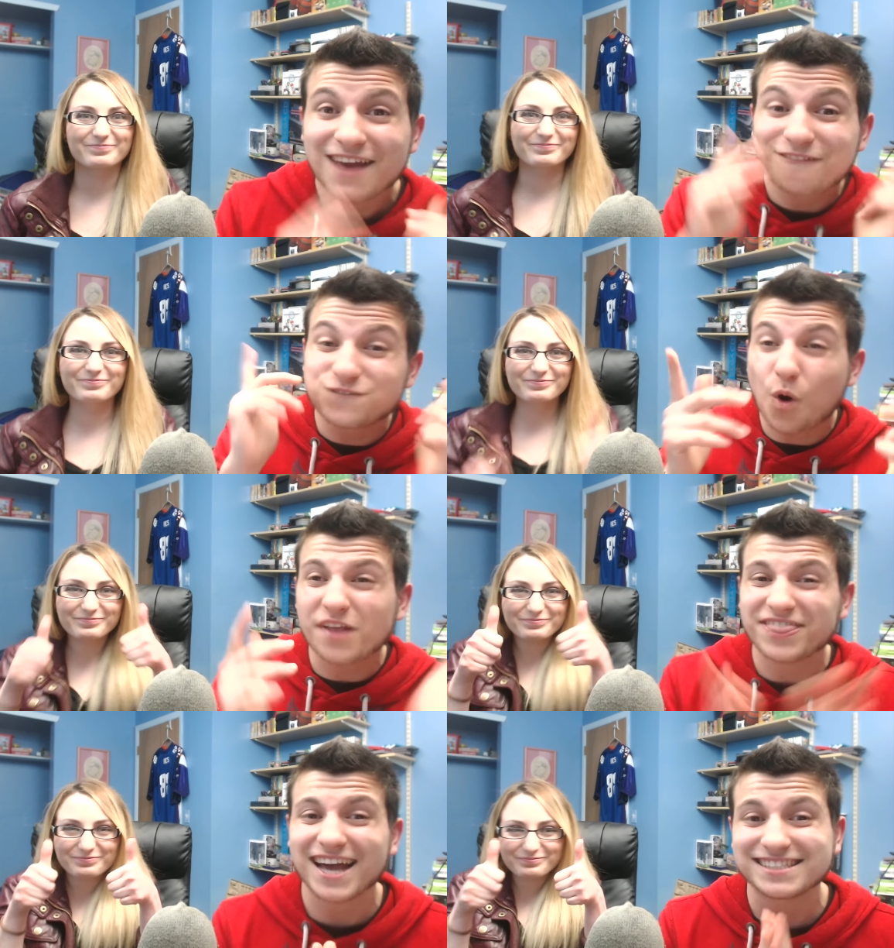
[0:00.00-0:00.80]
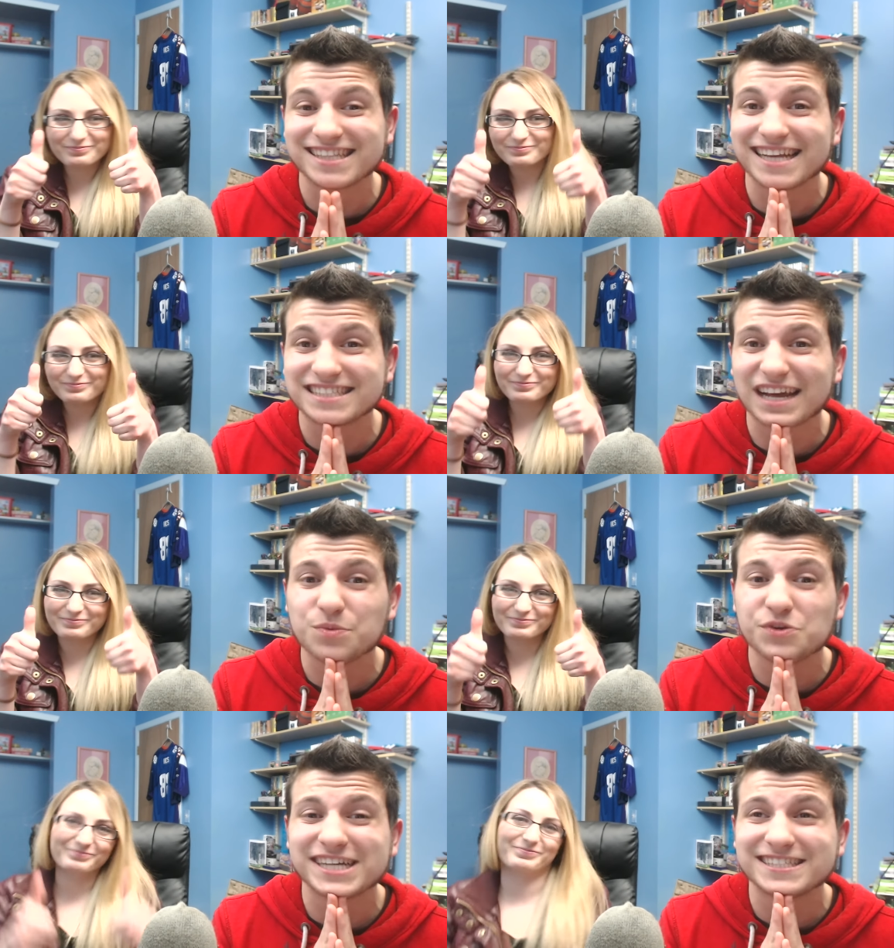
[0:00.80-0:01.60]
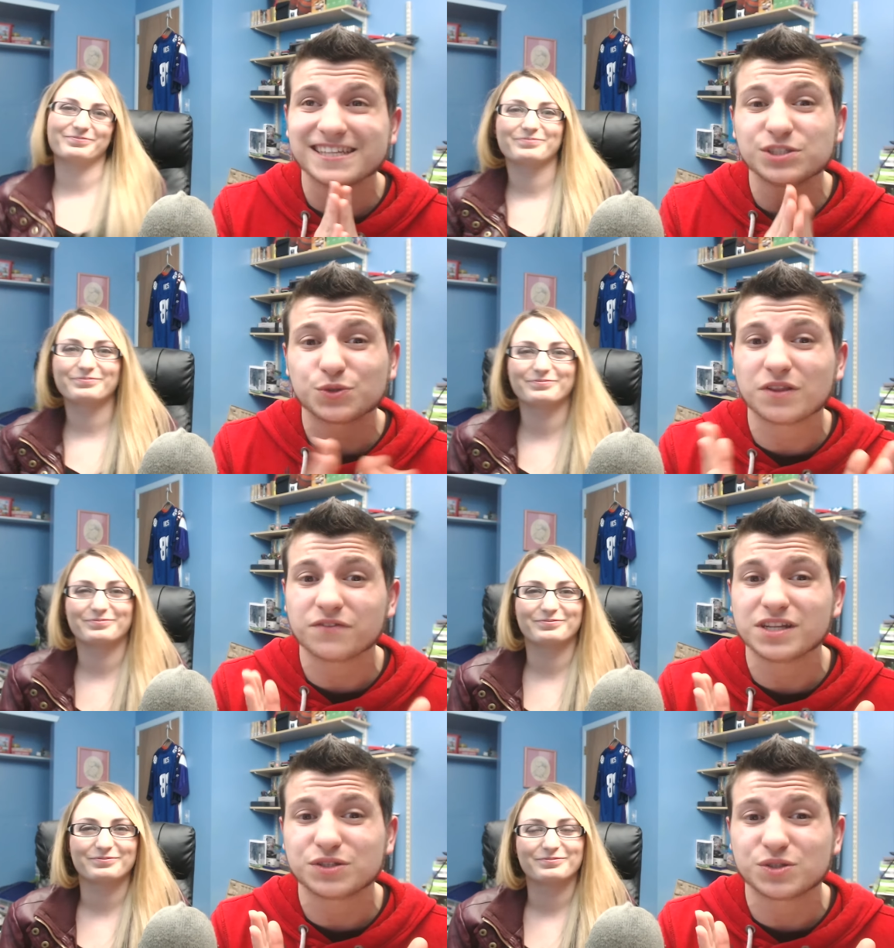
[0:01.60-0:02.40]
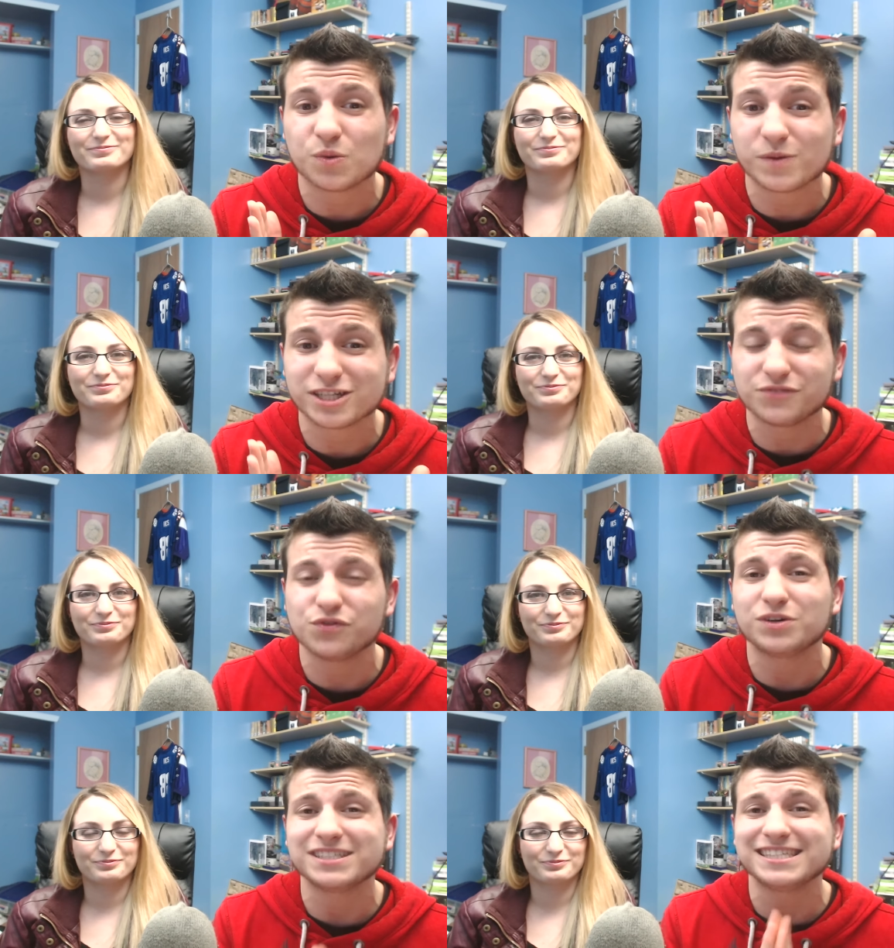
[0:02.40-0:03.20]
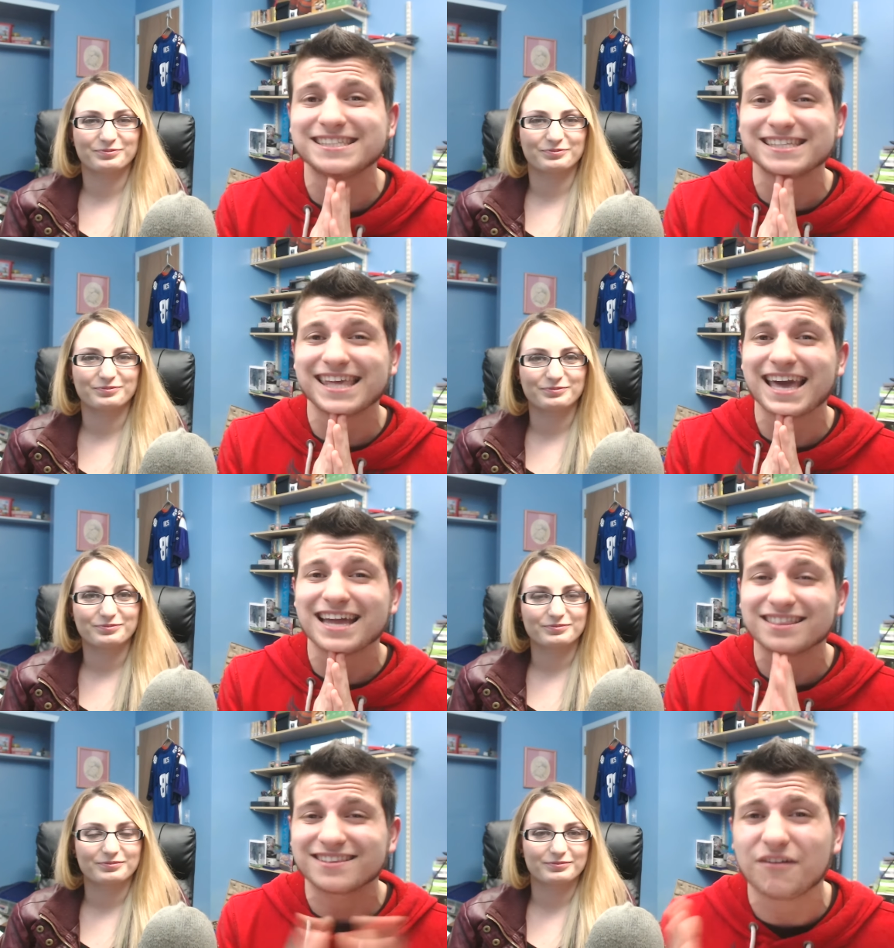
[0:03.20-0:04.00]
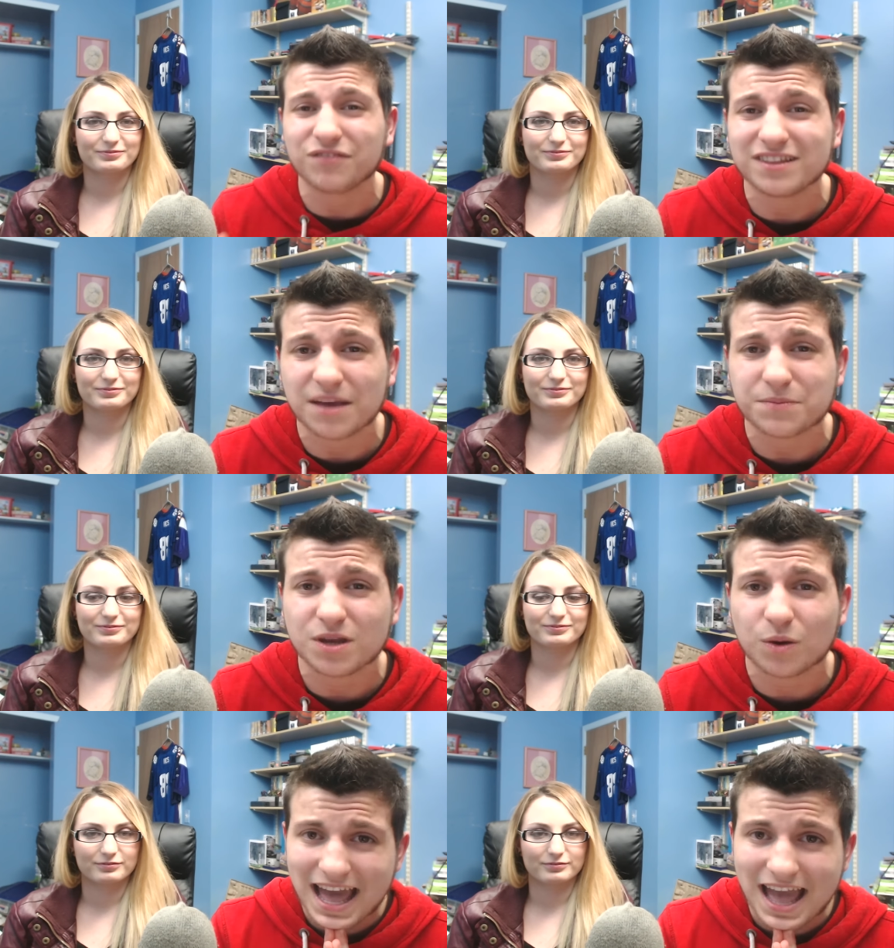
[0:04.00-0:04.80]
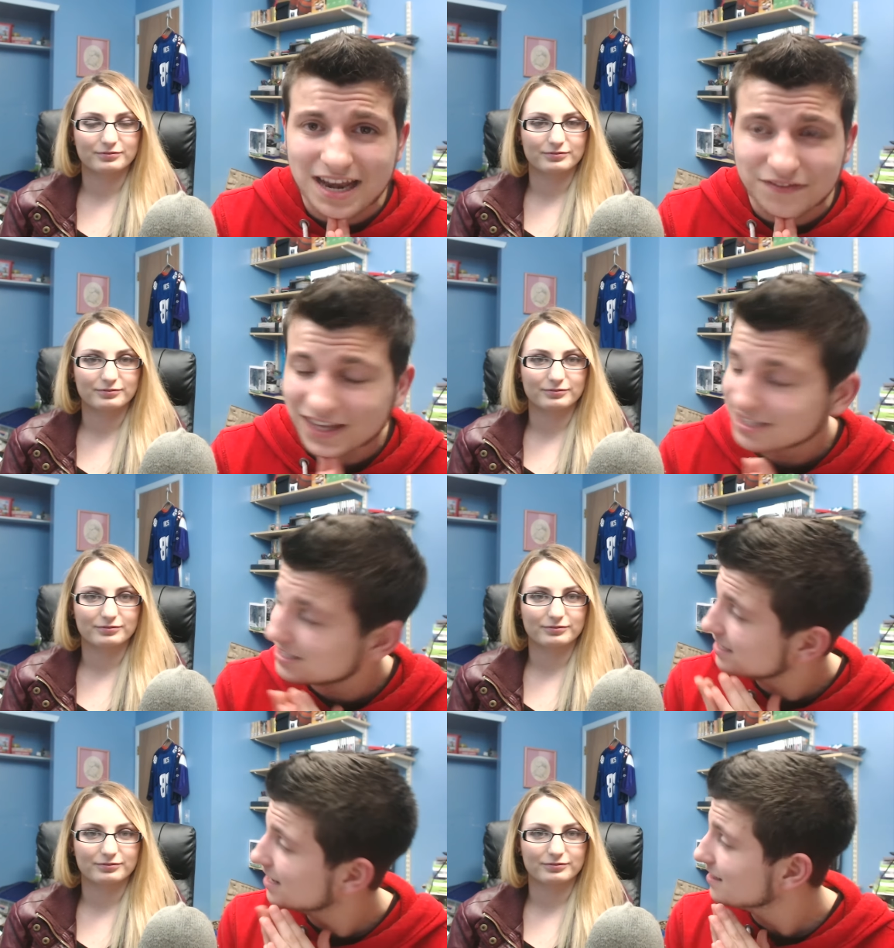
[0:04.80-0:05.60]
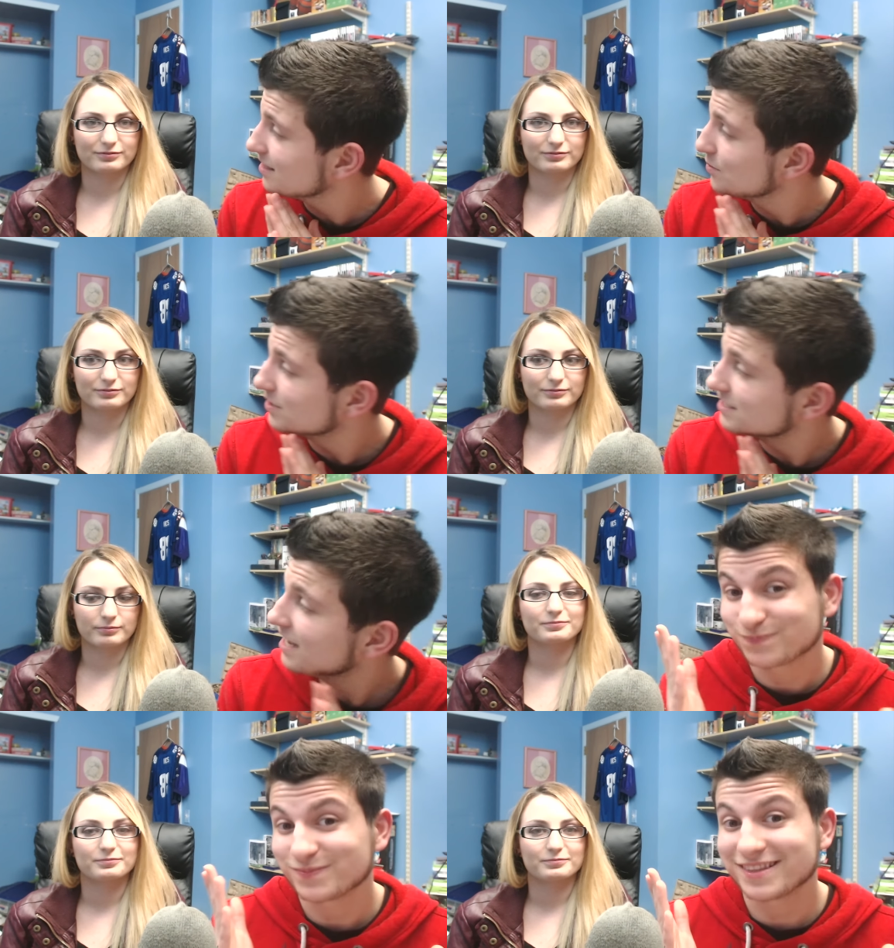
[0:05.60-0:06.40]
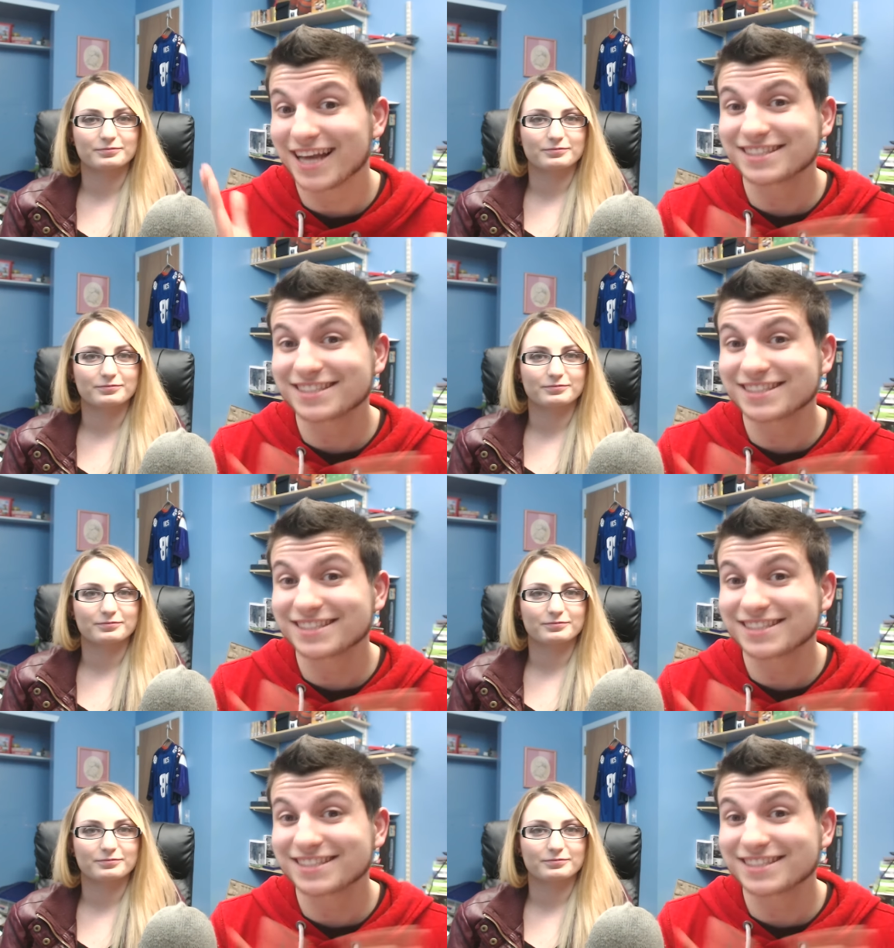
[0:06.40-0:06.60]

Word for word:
Speaker 1: 4,000 likes. I hope you guys did enjoy the video so much. If you want to see this again, definitely let me know. And if that's it, anything you want to say? That's